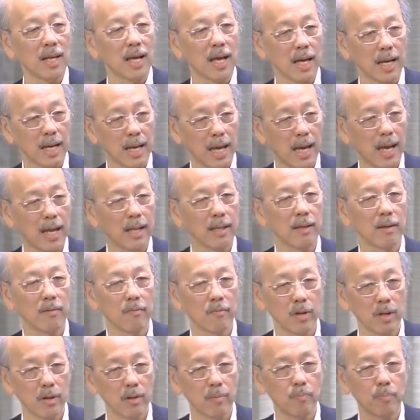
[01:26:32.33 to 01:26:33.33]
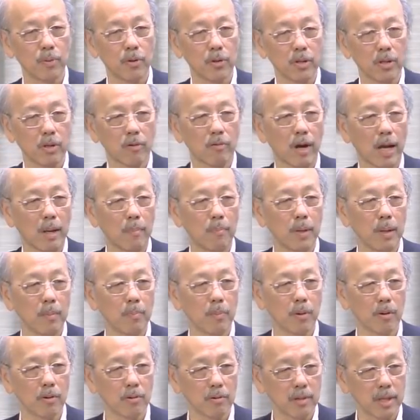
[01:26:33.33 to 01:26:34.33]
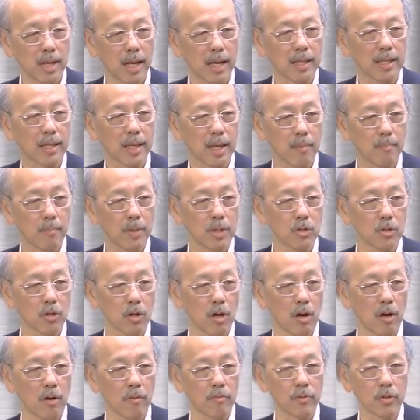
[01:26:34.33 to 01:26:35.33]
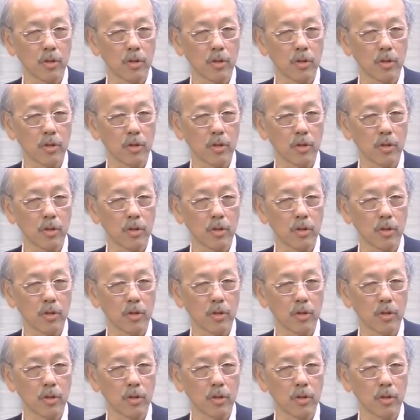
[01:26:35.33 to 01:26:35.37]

Again, if we put the right people, that can be solved.